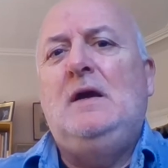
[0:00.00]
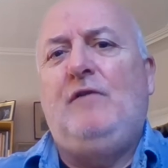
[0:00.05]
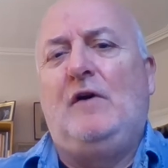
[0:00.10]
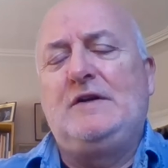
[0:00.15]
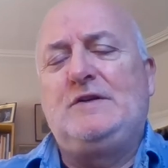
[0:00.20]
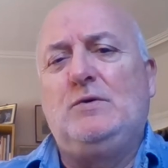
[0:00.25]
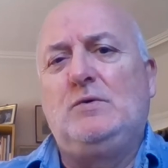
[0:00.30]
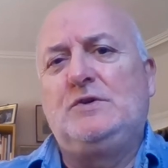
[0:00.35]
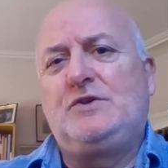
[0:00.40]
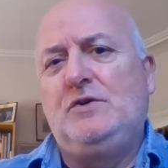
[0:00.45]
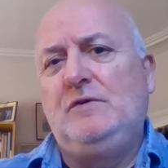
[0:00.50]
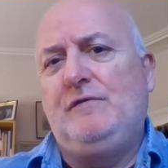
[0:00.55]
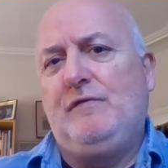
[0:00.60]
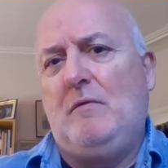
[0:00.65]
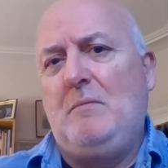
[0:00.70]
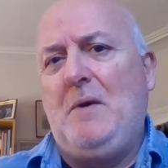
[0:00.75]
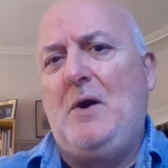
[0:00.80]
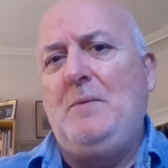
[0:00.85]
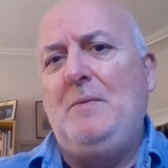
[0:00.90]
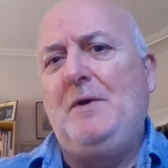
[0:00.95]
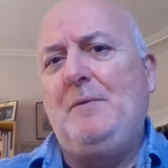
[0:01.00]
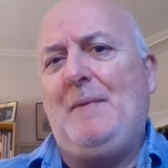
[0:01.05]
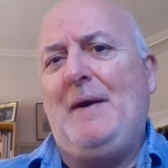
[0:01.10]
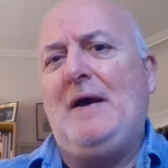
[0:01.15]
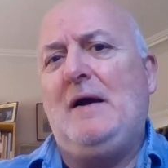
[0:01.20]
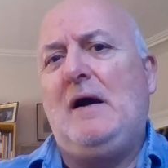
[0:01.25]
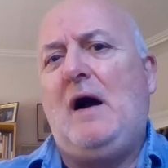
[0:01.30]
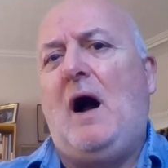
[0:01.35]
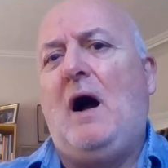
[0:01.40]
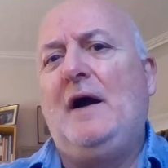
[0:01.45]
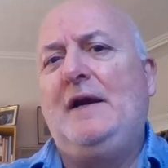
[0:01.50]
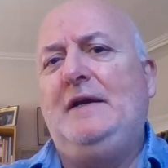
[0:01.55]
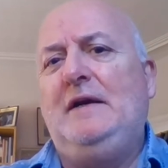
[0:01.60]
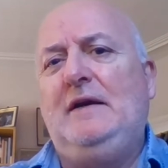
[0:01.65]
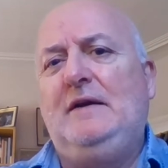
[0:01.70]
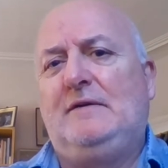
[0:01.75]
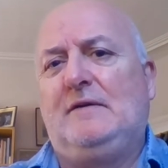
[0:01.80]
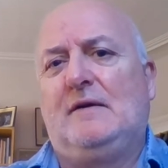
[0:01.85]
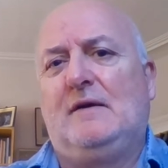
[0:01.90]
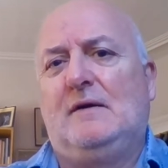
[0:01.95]
If I talk to you for a moment about
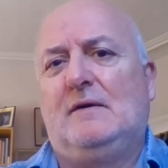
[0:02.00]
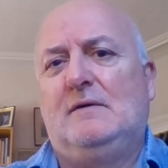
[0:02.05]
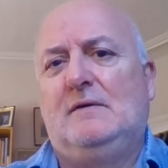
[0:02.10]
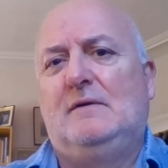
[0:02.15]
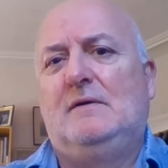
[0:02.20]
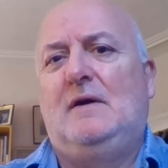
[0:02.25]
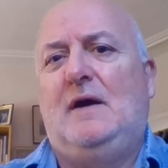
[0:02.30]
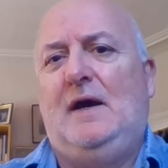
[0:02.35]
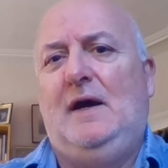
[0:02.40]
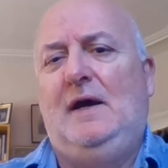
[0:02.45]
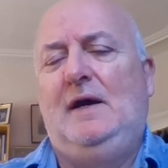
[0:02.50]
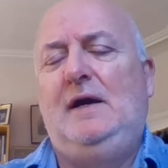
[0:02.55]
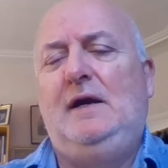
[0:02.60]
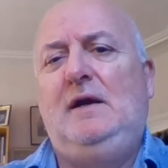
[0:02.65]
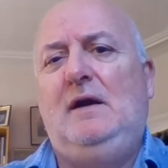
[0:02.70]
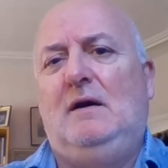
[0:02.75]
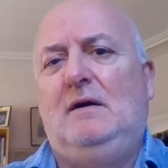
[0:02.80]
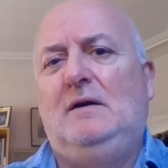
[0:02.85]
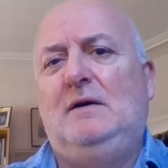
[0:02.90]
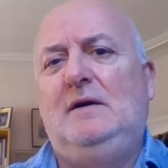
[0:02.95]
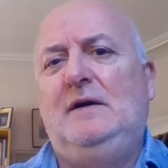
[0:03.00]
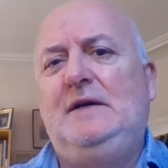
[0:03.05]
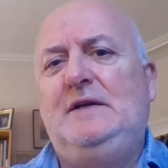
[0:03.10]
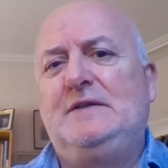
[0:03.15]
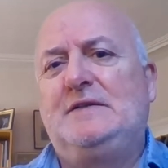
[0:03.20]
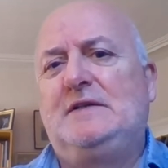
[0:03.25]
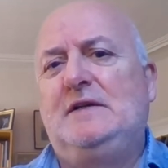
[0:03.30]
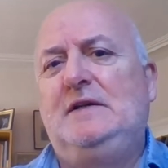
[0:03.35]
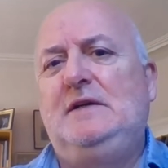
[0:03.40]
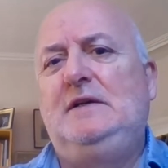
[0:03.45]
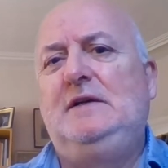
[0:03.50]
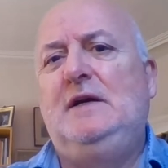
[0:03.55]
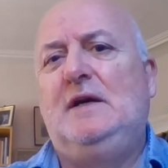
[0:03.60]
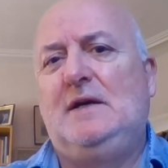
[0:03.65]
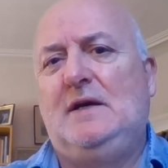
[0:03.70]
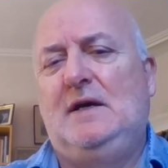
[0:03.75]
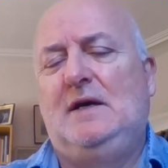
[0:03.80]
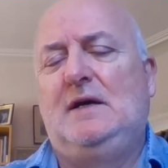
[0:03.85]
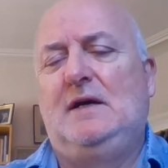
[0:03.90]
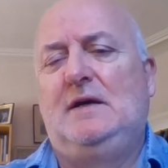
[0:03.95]
AIDA,
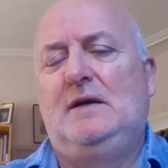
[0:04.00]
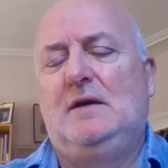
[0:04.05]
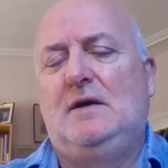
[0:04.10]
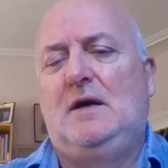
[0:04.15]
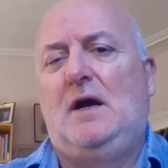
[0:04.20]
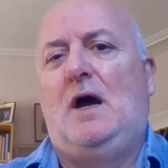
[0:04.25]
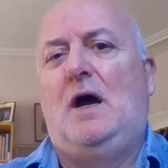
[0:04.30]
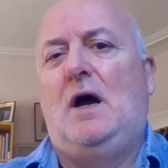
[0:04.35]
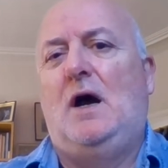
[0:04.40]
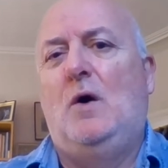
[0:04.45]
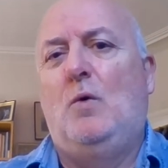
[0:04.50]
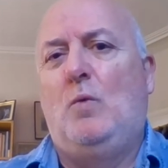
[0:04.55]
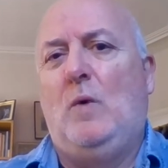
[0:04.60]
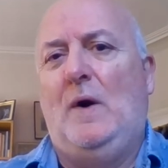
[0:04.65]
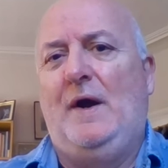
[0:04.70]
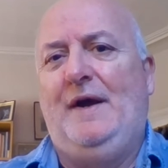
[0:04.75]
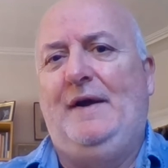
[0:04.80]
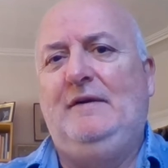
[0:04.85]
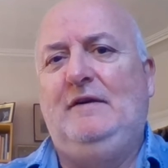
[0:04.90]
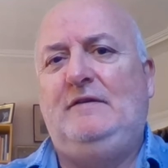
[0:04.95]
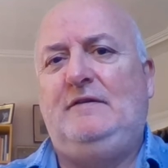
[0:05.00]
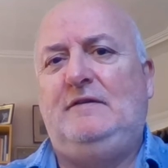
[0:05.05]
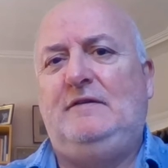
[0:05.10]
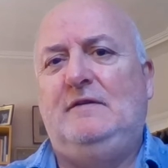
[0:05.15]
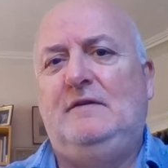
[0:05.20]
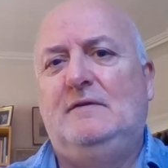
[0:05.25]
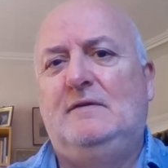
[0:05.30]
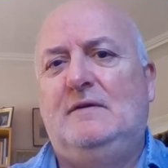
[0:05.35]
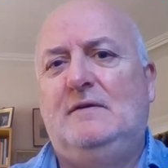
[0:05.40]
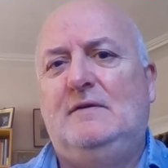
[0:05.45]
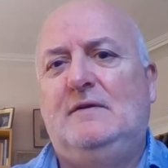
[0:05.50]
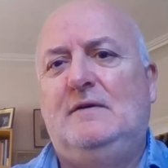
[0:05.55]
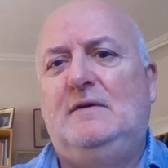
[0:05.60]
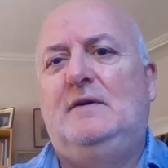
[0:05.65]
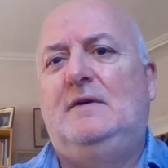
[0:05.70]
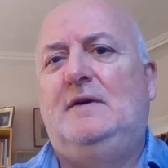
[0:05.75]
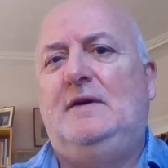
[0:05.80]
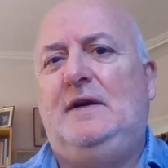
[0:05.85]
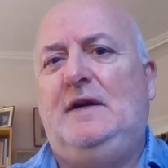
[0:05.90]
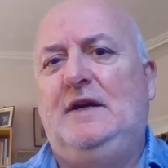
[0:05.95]
A-I-D-A, awareness,
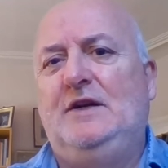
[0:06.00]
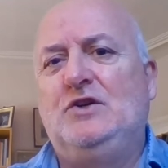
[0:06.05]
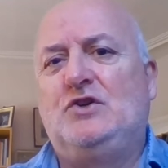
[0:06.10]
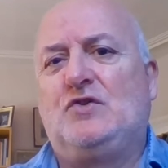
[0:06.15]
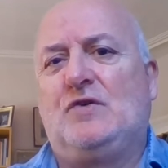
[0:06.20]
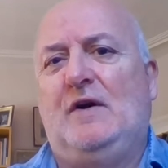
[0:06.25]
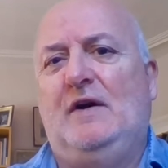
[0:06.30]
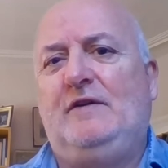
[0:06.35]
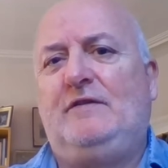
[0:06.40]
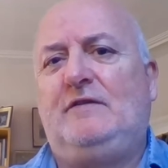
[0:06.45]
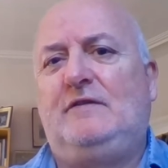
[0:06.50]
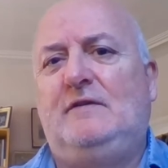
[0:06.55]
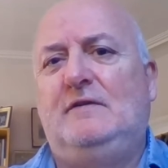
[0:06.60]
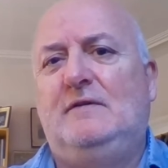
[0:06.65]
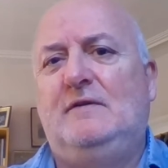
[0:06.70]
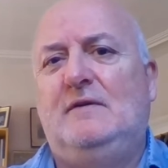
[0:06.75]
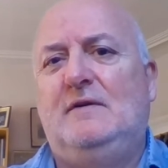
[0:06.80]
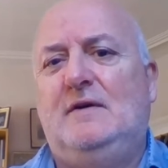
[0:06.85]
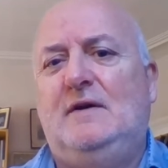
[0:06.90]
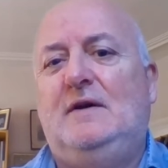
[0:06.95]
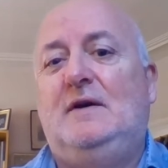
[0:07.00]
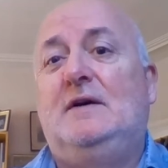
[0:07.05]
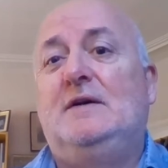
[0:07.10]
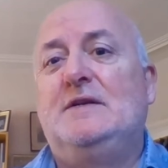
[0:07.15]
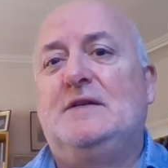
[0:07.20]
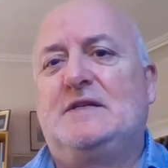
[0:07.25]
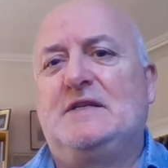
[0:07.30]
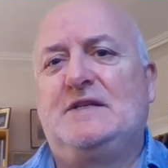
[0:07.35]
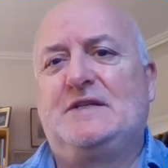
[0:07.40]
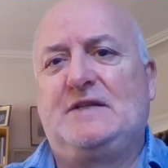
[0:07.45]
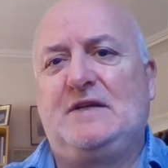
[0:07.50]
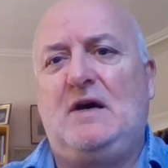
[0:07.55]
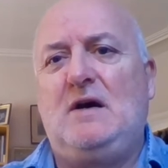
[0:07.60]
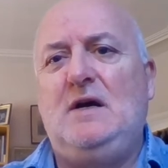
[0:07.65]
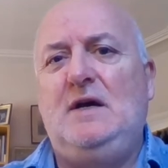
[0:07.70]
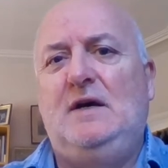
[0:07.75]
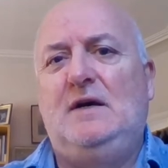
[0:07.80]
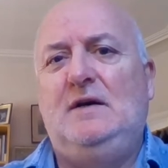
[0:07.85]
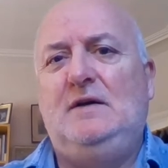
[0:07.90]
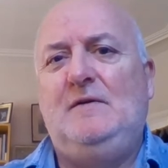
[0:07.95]
interest,
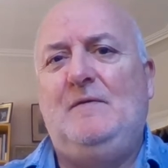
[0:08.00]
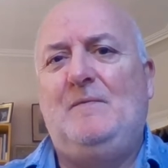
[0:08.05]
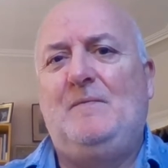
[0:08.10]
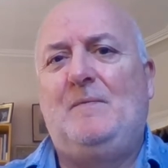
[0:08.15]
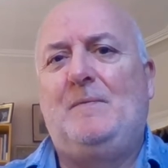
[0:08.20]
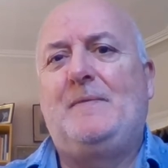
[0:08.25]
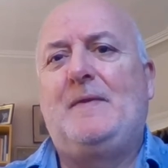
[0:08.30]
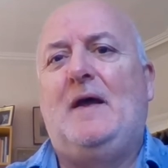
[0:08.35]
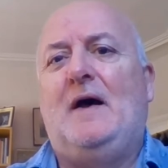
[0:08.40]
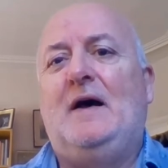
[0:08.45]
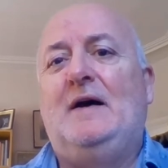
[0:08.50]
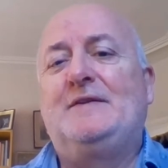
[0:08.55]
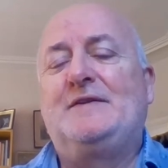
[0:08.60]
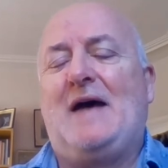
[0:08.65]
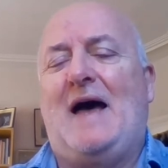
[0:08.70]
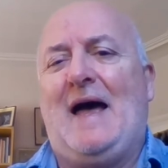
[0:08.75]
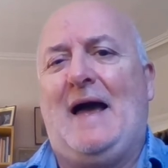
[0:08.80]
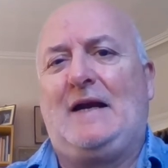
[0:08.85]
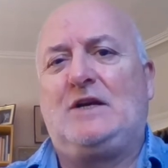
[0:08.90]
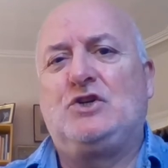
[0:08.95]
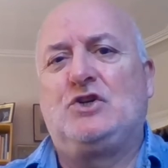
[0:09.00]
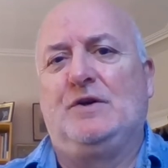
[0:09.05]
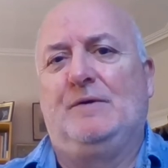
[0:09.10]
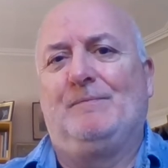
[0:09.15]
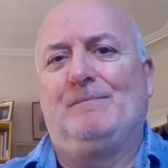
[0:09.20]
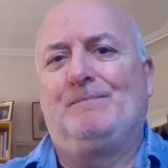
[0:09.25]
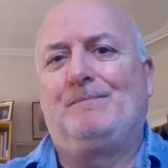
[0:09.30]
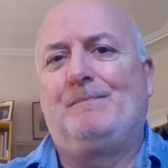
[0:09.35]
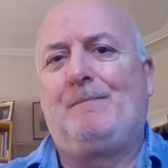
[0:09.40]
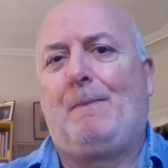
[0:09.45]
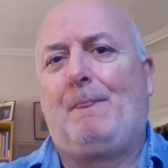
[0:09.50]
desire, and action.